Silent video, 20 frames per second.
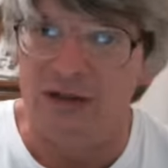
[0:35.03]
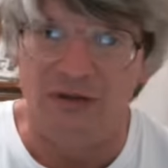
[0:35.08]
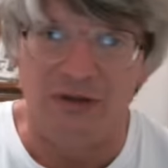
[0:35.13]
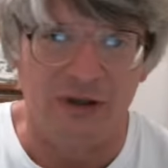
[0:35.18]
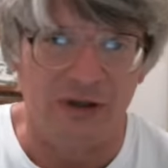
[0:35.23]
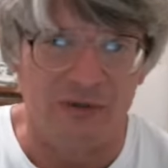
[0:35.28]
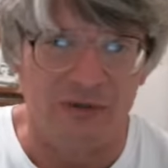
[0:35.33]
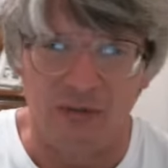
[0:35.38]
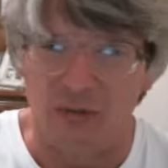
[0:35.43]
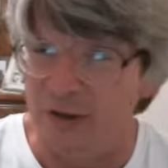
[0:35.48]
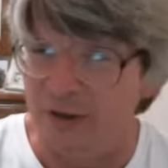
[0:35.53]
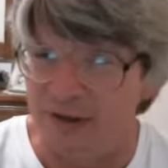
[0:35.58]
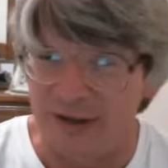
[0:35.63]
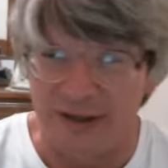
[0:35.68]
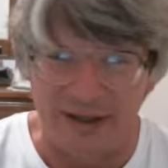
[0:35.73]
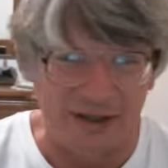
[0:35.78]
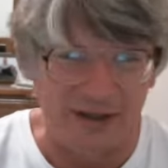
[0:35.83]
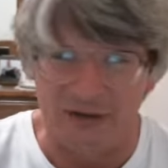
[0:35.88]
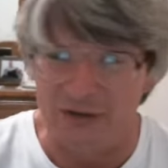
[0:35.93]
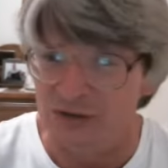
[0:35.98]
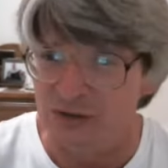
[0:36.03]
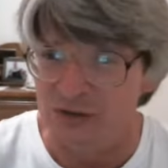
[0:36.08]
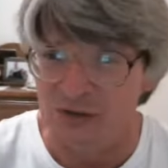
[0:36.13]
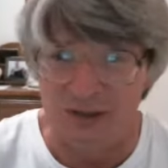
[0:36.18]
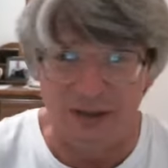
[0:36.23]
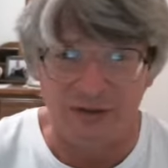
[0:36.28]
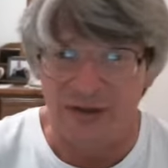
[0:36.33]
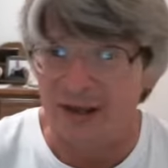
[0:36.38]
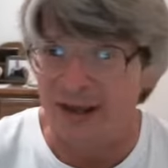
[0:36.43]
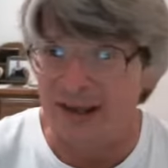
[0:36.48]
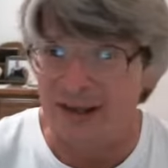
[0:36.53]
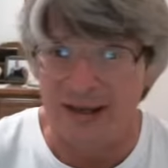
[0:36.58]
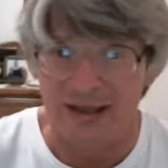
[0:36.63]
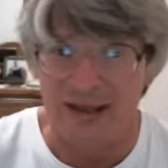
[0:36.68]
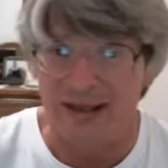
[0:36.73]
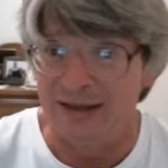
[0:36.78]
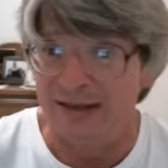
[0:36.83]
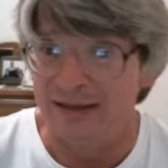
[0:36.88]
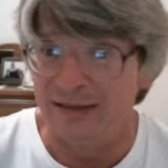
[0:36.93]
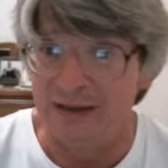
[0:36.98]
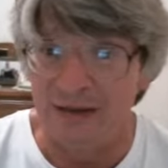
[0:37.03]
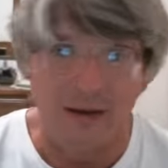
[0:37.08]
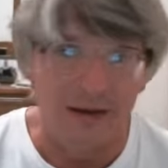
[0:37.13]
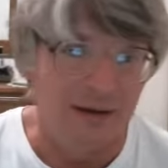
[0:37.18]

you're saying, where the hell did you hear that at?